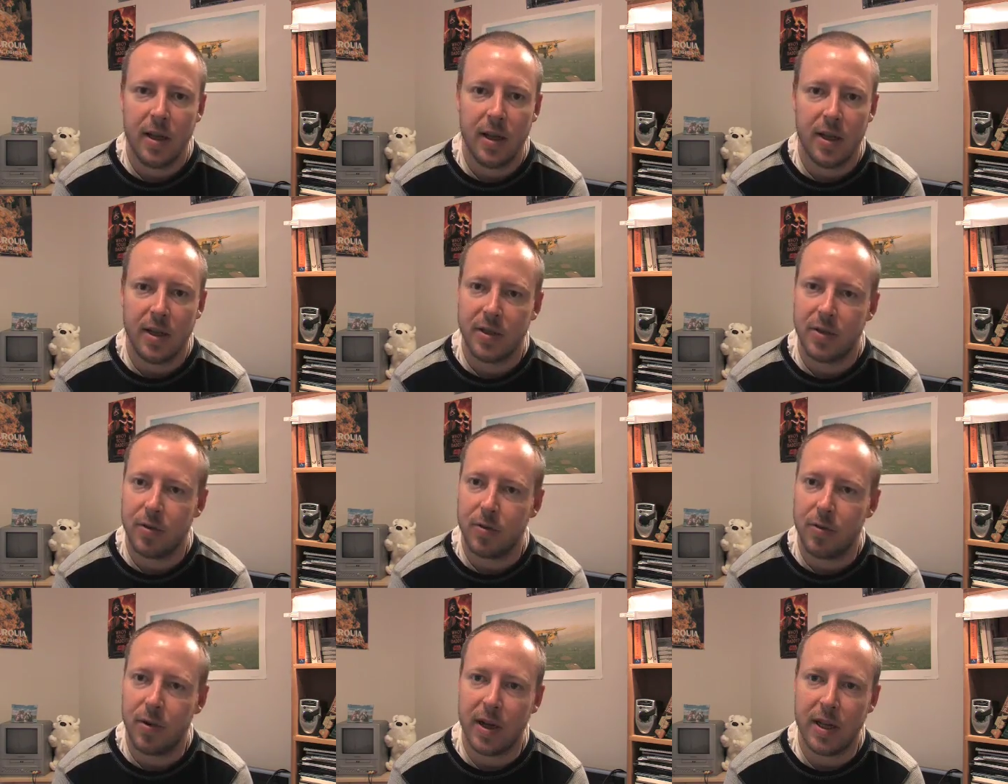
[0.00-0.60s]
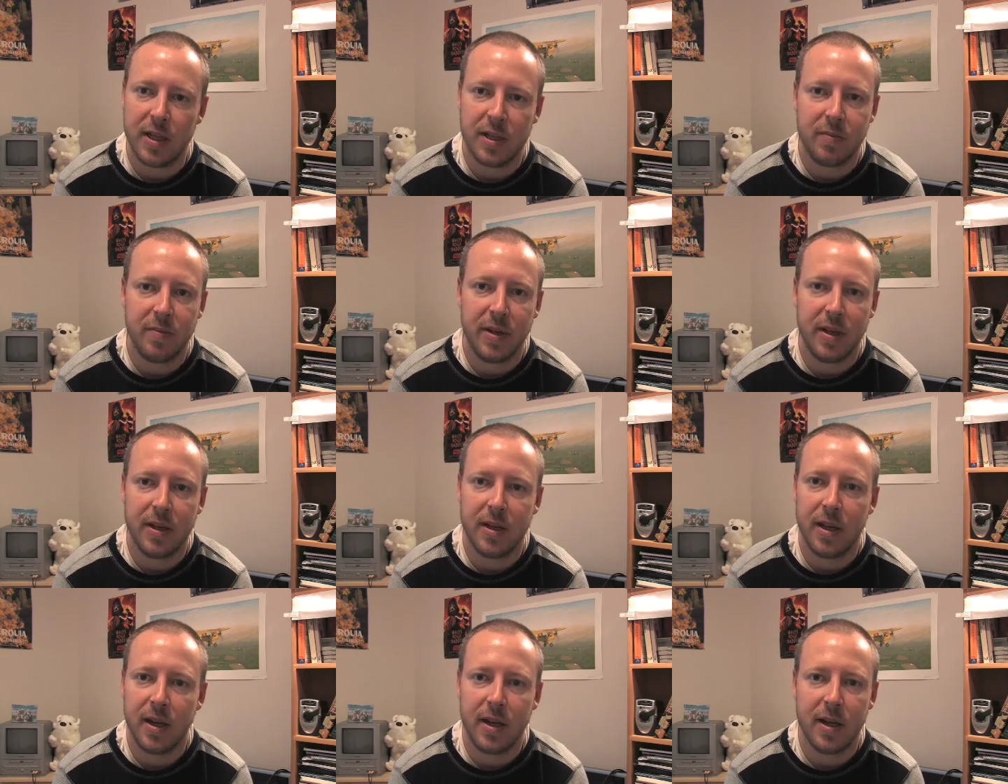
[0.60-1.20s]
it's the way it's
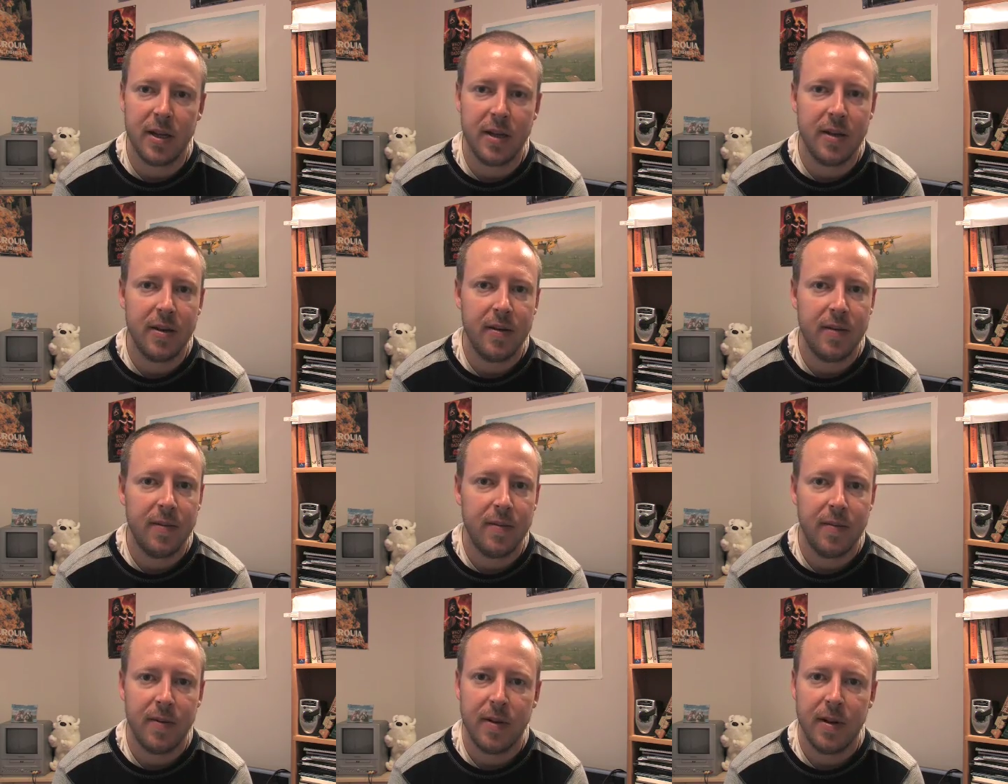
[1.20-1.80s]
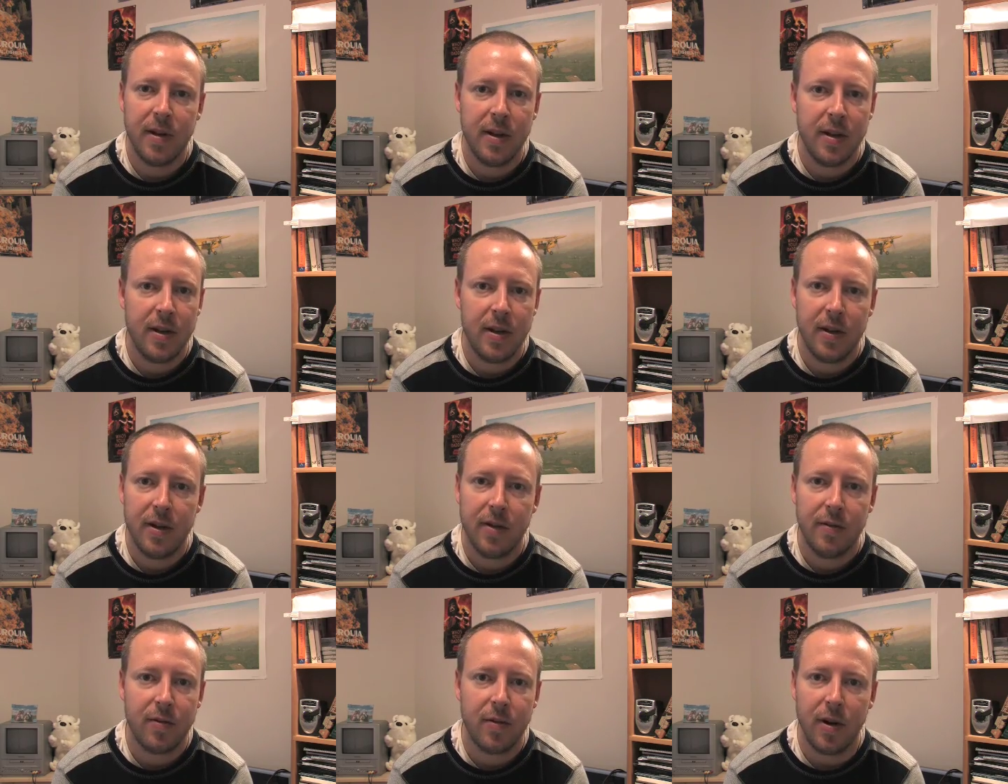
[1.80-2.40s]
been done
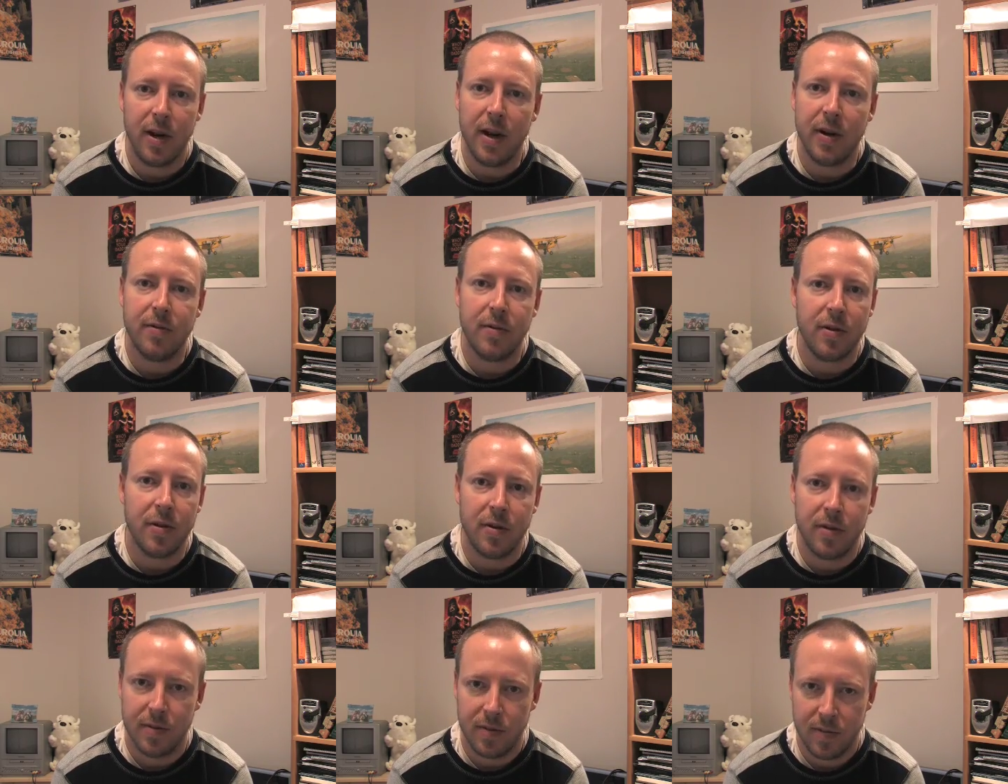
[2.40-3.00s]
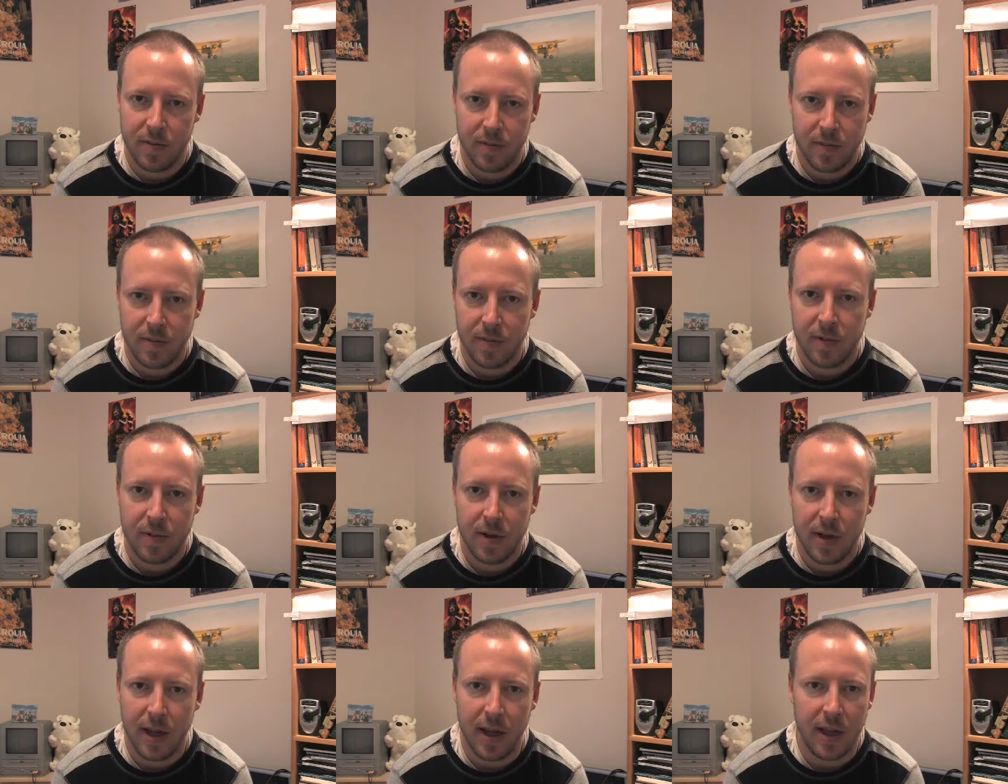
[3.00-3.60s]
forever,
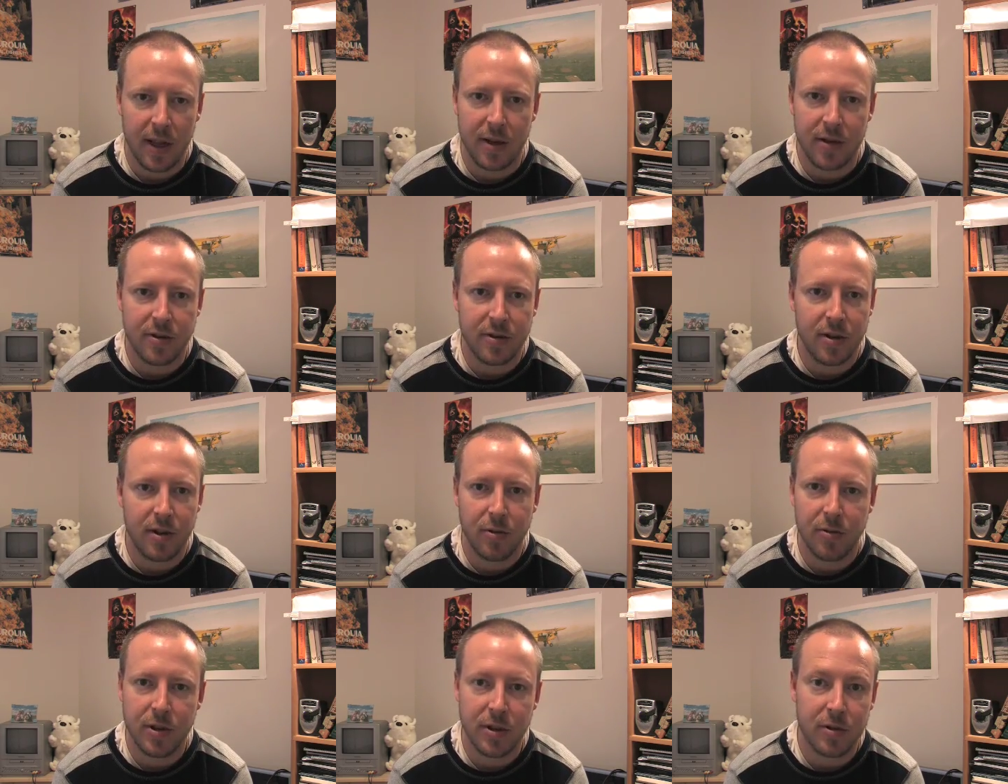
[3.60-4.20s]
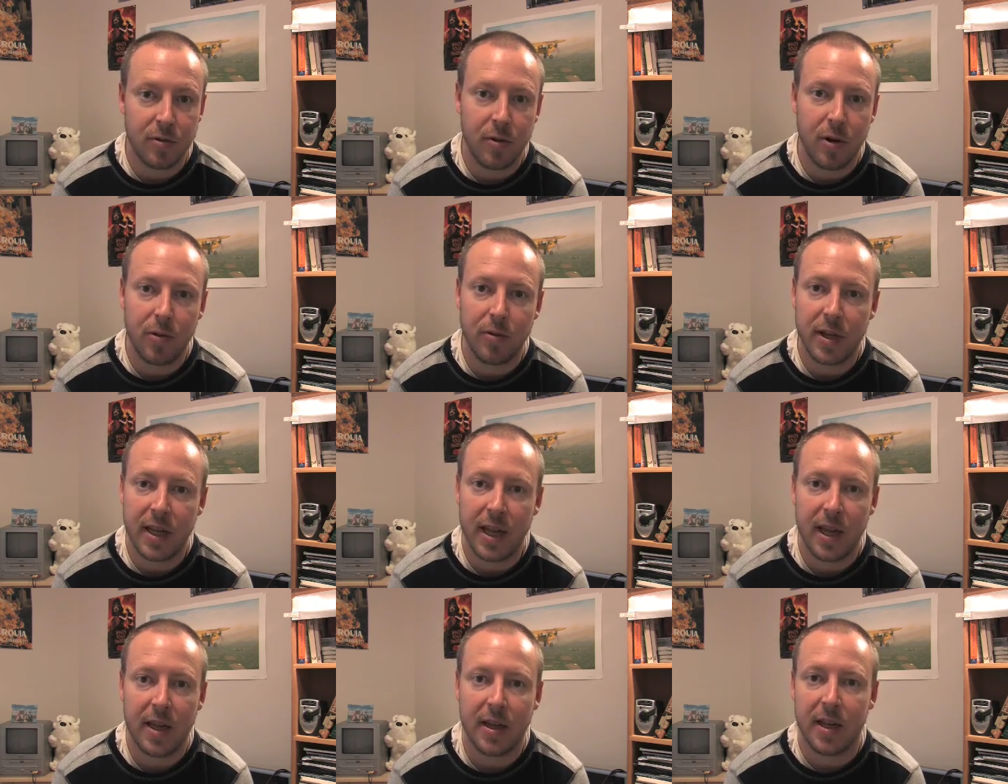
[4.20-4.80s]
and there's no reason why we
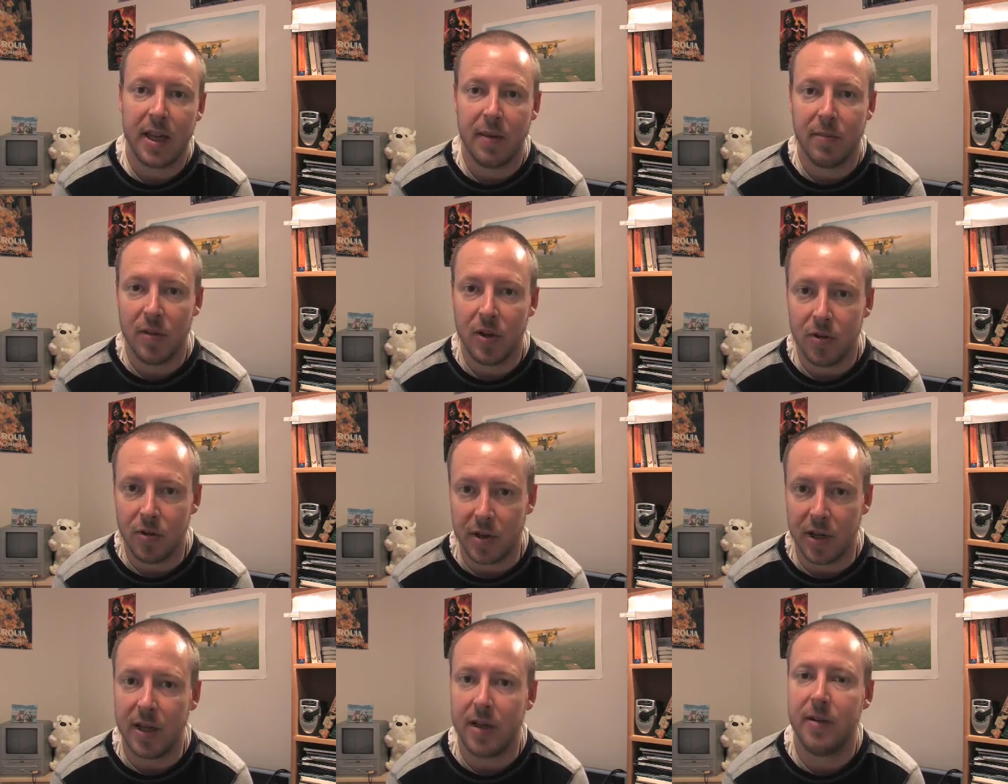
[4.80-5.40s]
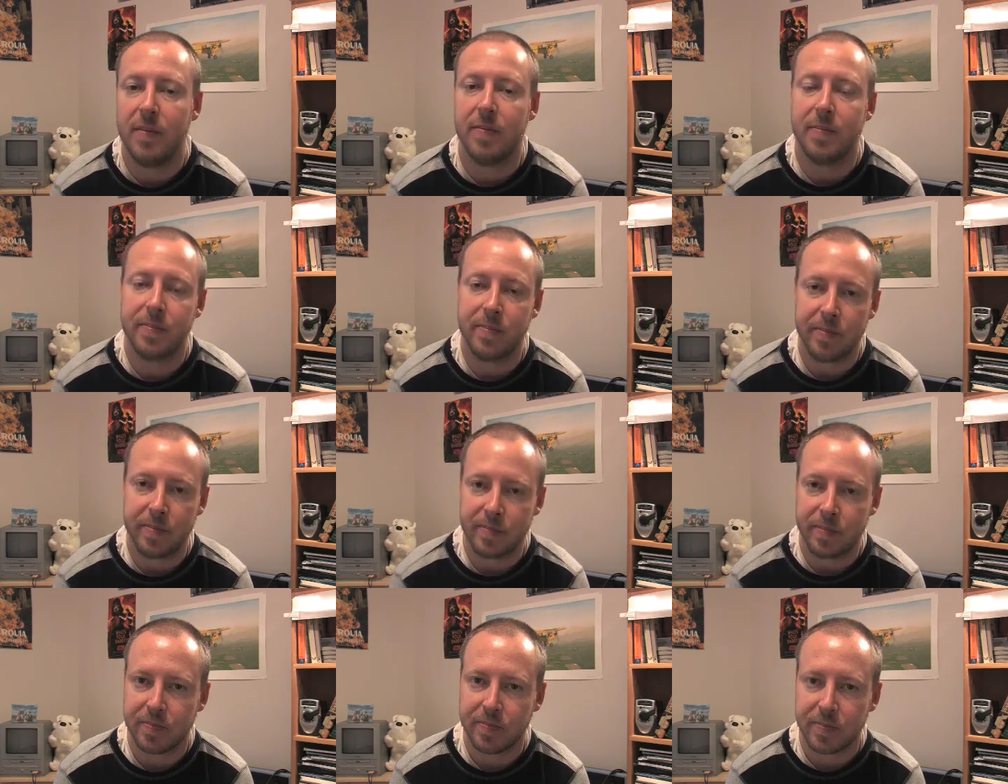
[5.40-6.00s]
can't keep doing
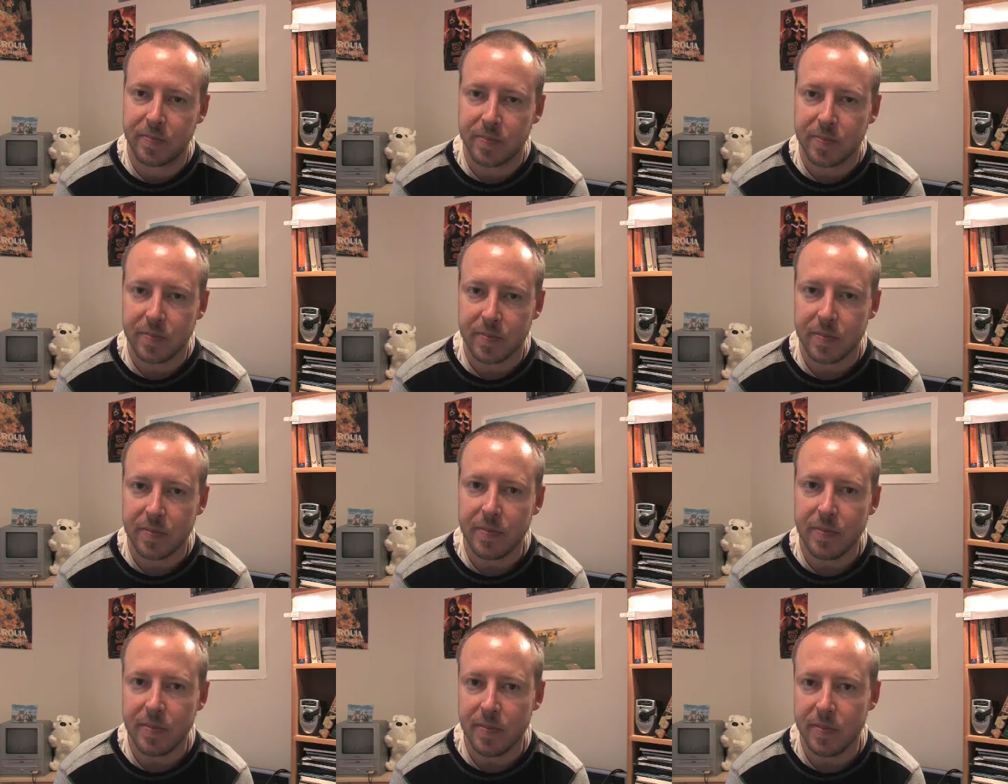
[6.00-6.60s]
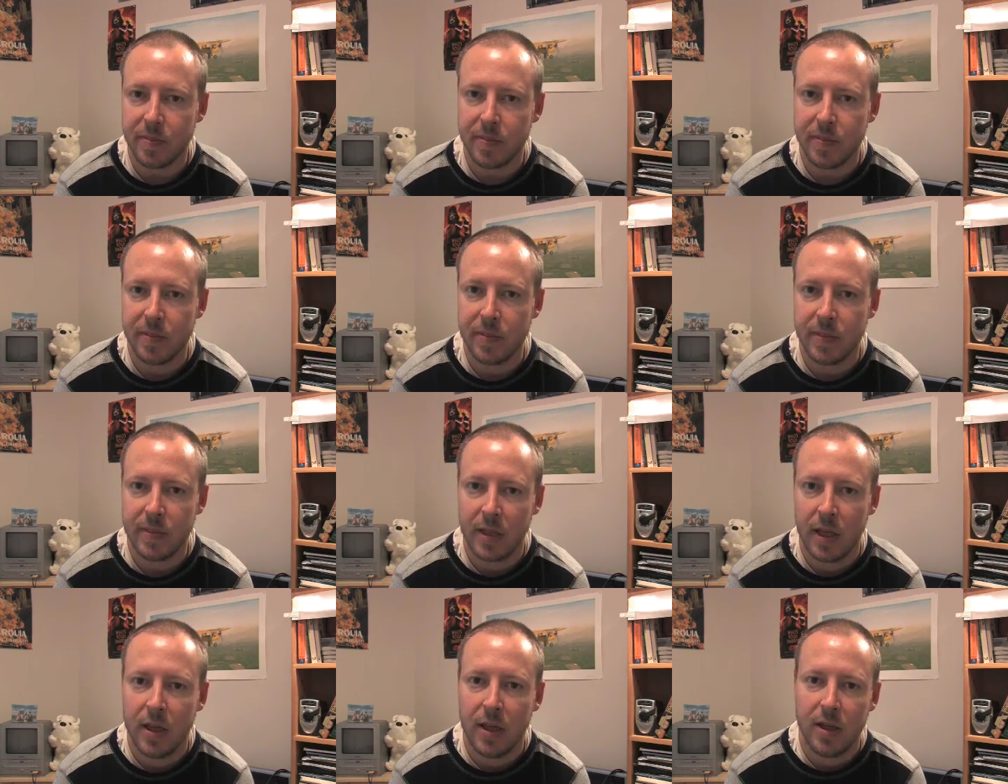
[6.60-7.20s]

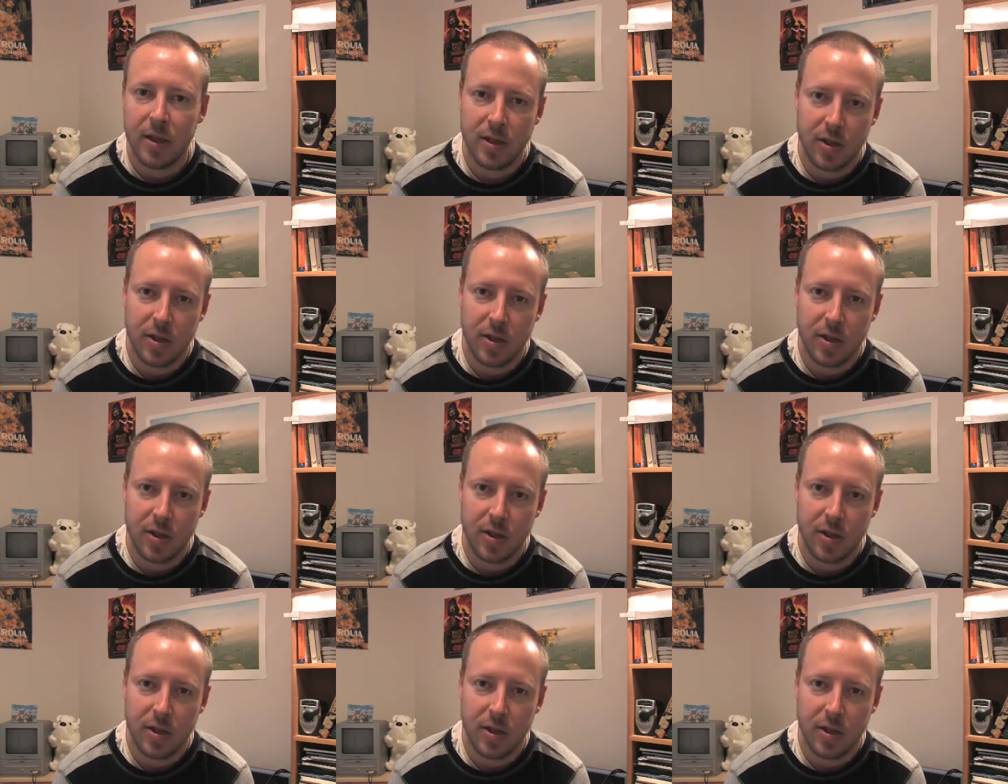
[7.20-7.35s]
it.